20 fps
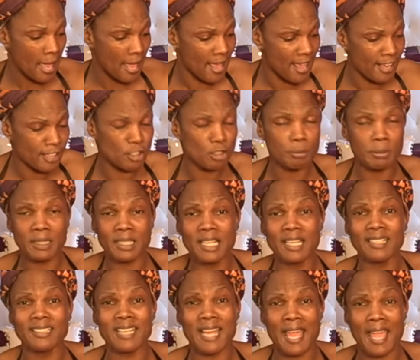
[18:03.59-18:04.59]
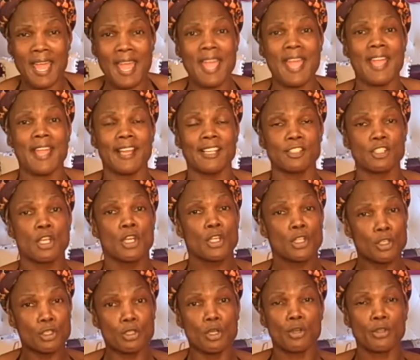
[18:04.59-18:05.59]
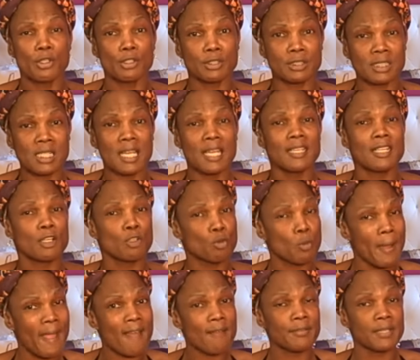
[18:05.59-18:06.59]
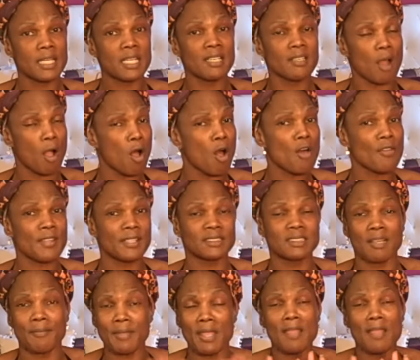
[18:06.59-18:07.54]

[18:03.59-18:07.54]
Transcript: As you begin to age, you know, your skin and gravity and all that stuff,